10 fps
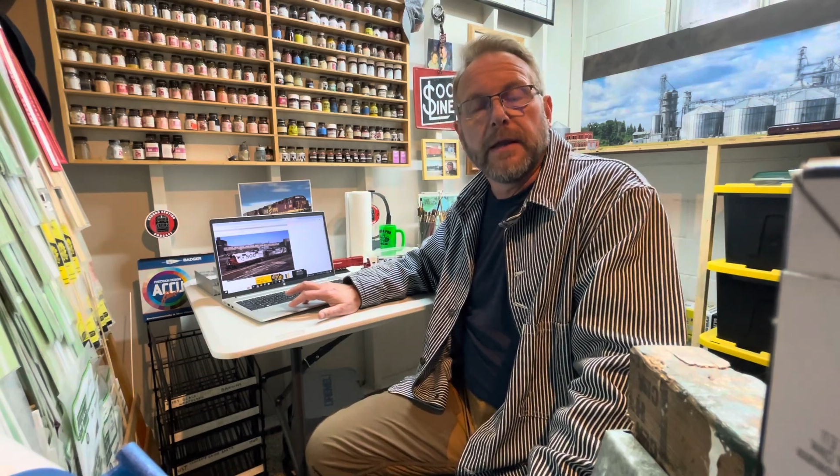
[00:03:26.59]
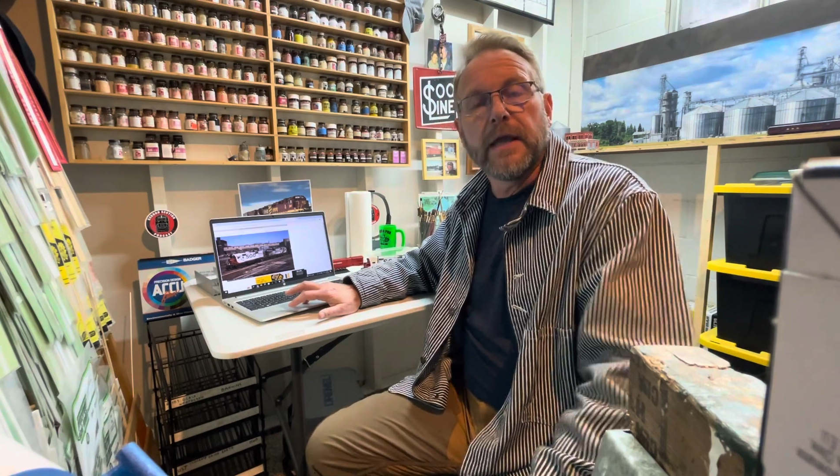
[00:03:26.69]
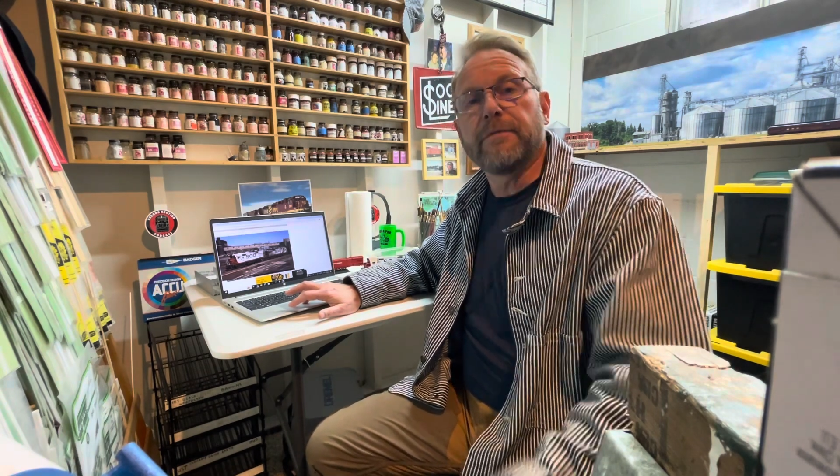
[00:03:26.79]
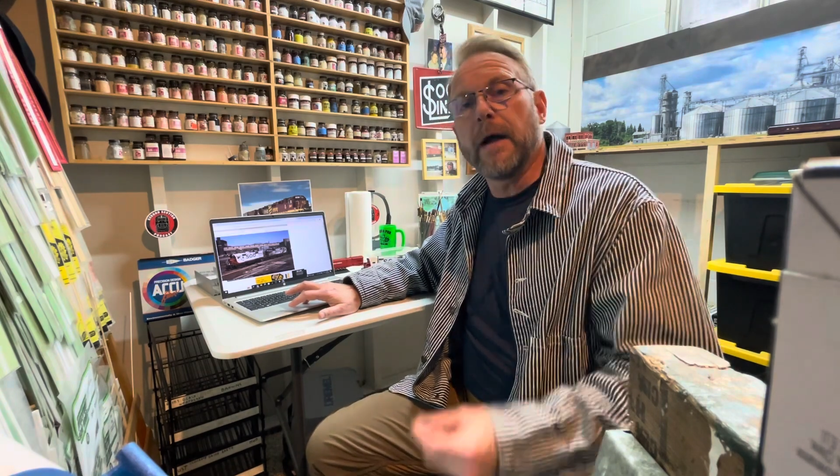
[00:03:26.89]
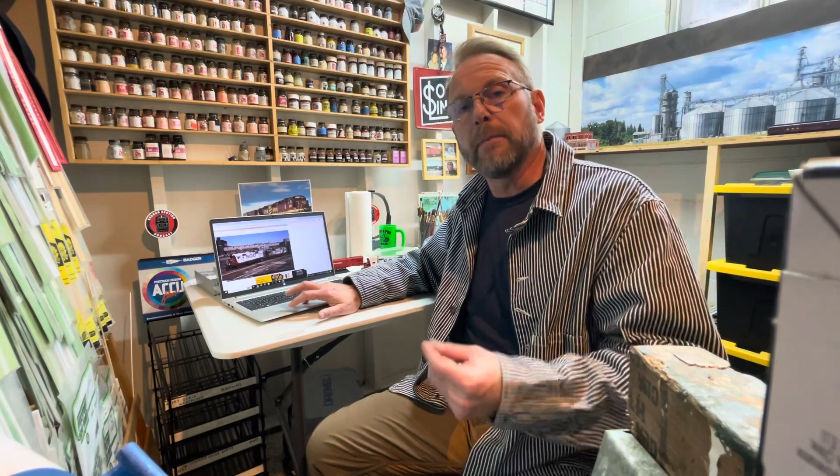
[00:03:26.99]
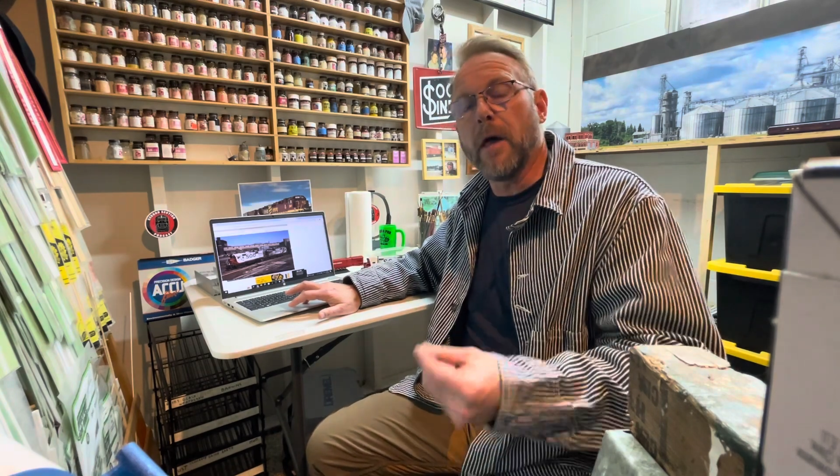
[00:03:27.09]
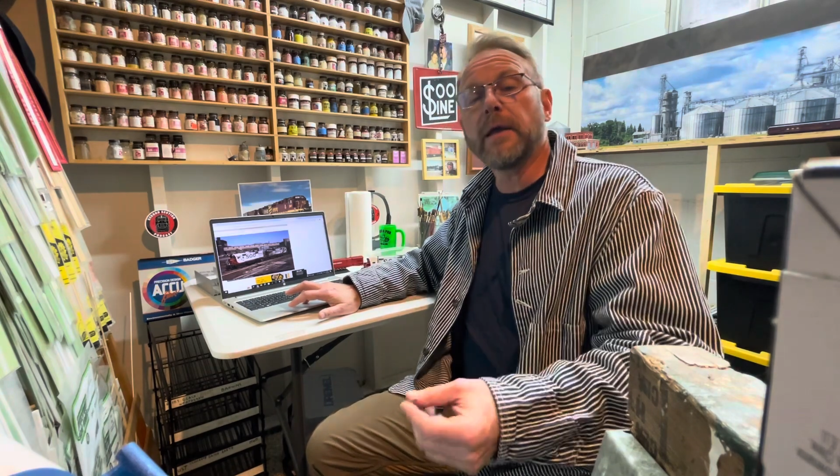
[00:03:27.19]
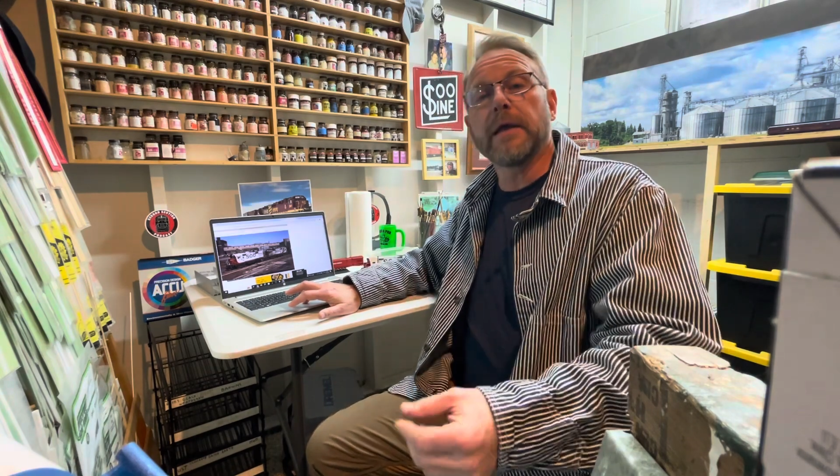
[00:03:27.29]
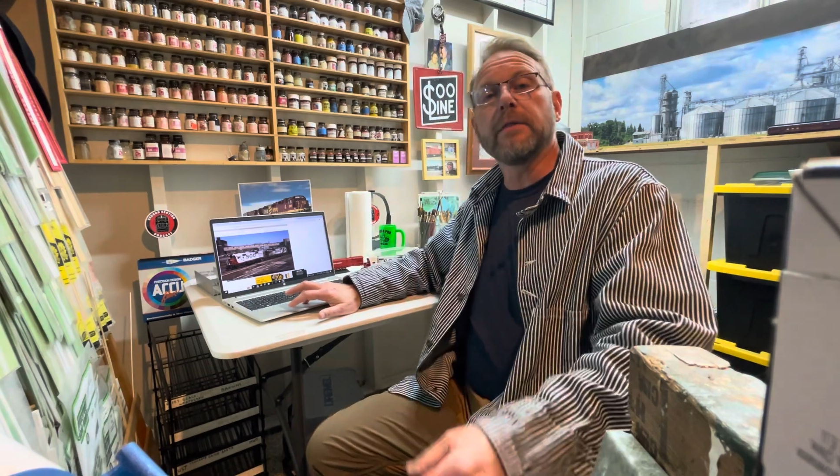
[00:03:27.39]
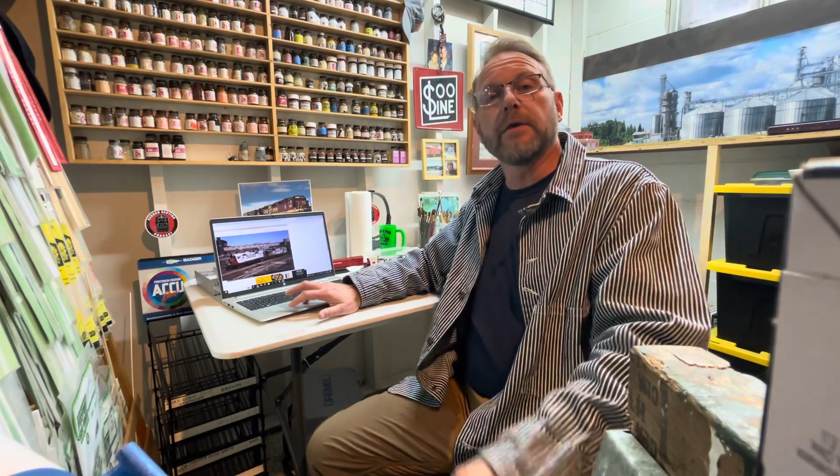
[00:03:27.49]
If I'm
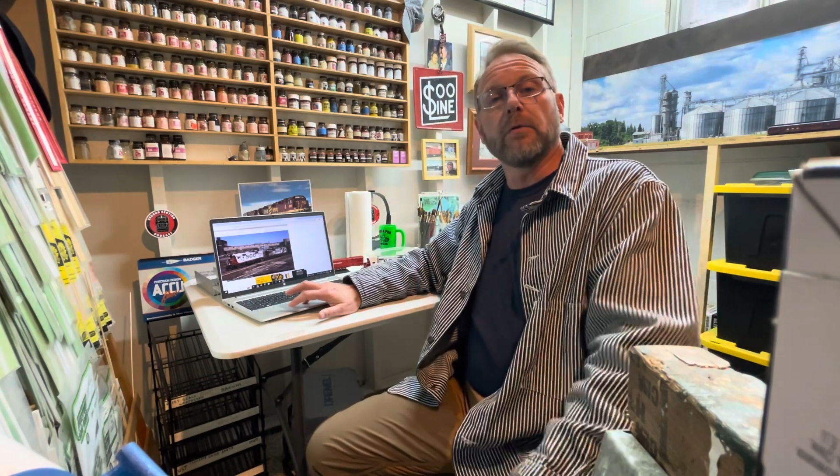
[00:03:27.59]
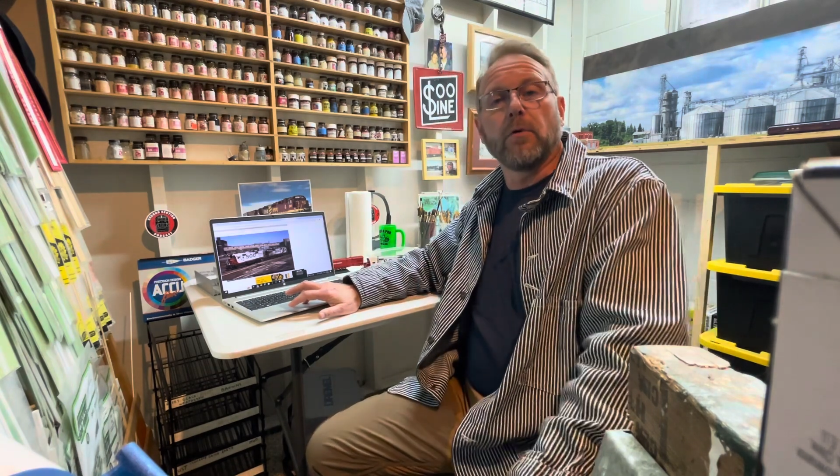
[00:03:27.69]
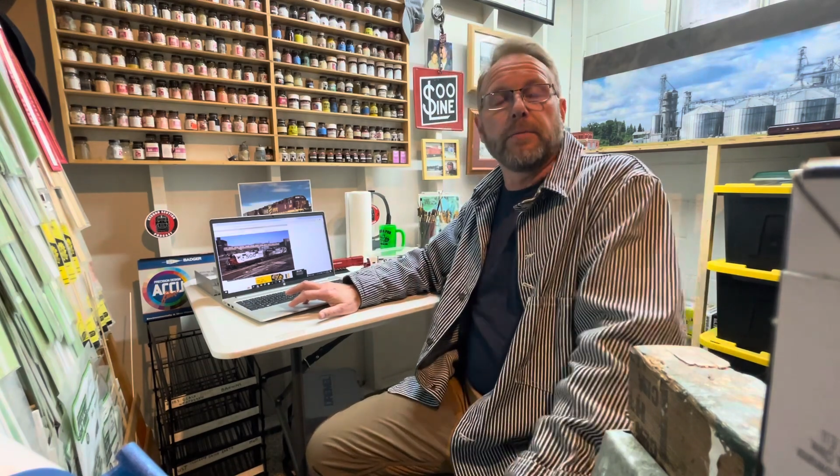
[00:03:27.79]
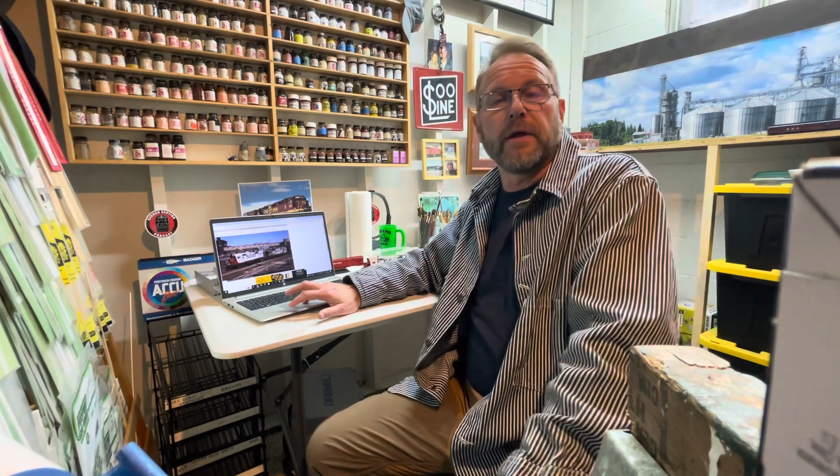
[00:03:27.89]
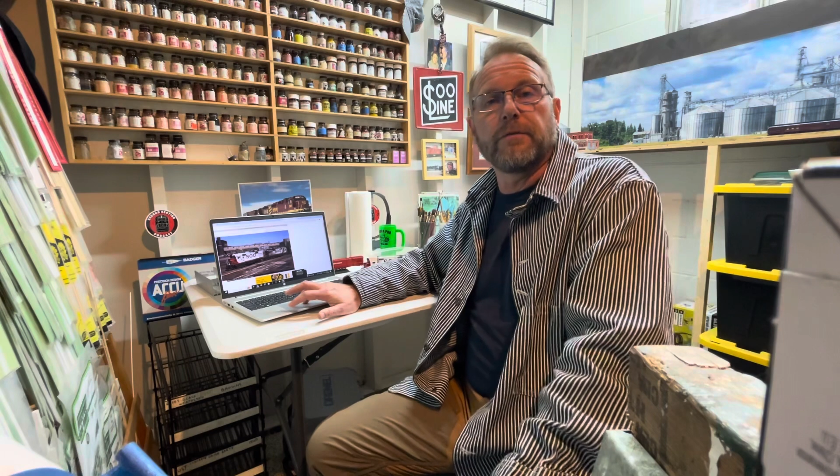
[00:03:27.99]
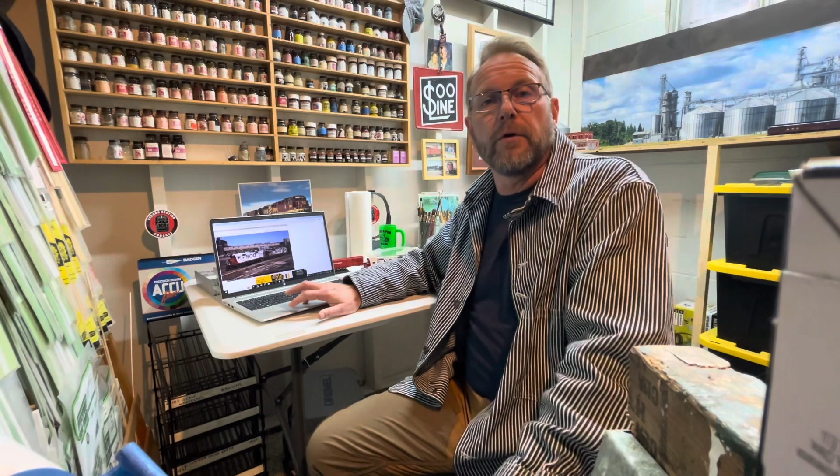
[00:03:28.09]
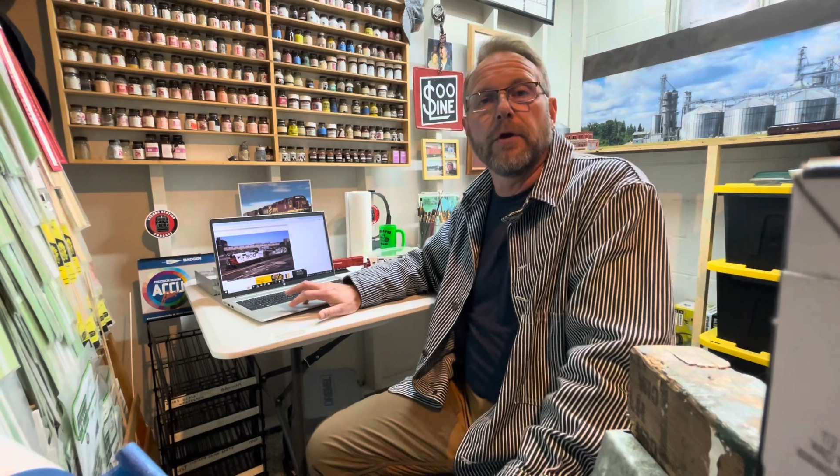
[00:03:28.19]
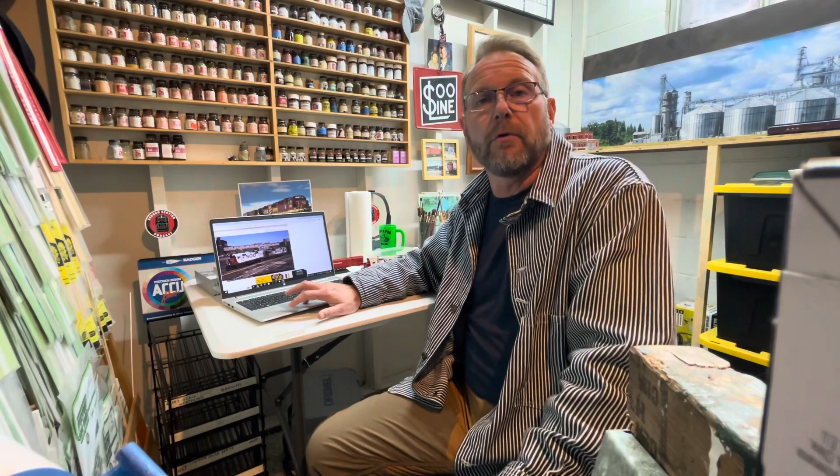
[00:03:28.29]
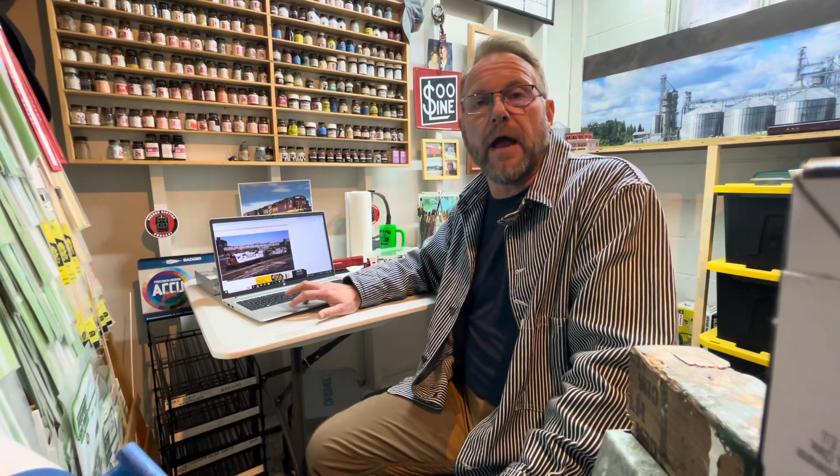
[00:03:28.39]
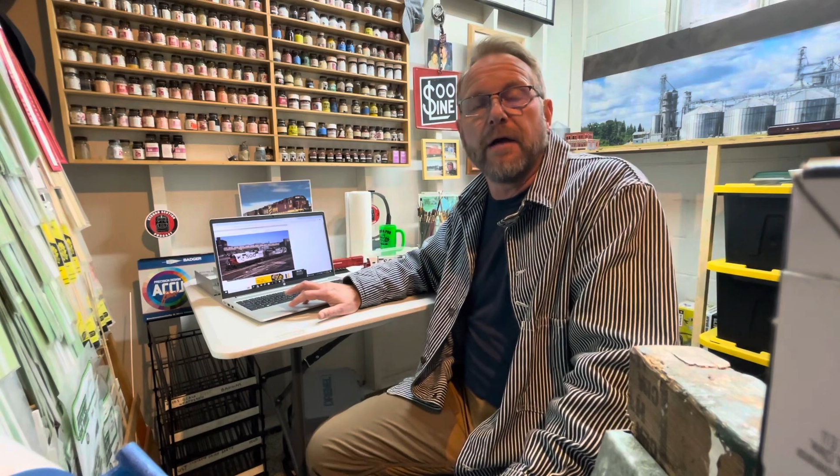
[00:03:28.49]
lucky, there will be a
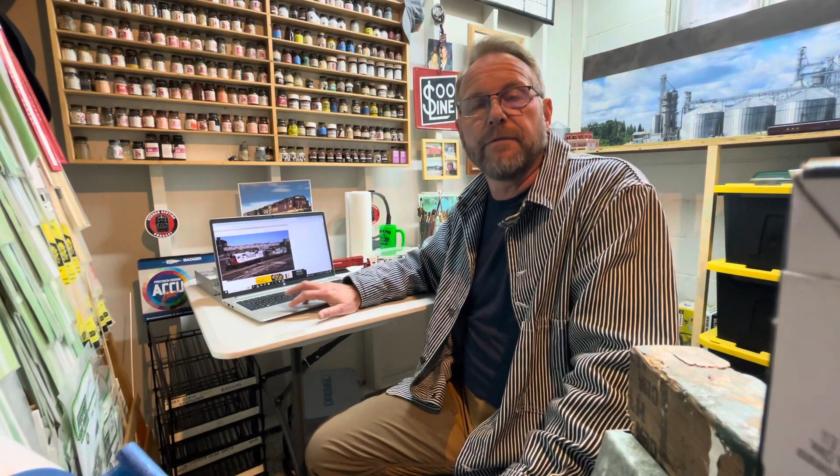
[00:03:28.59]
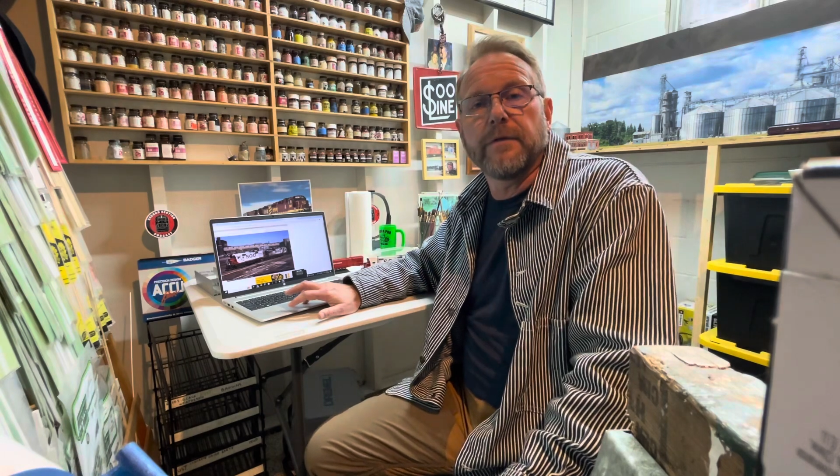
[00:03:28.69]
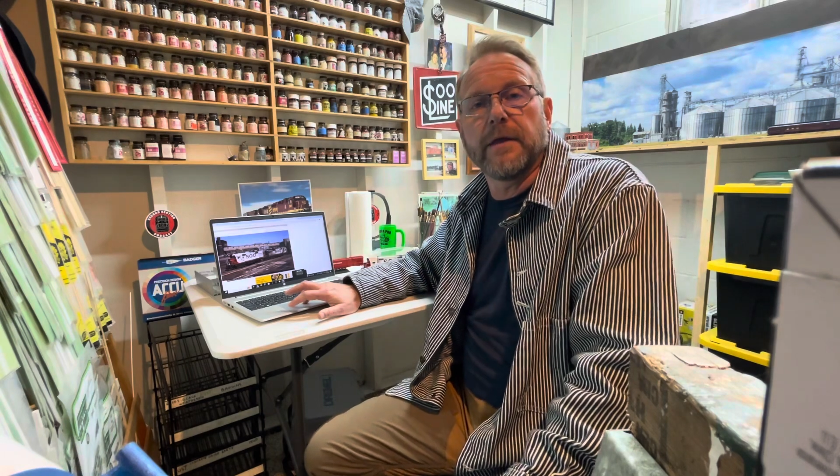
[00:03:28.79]
photograph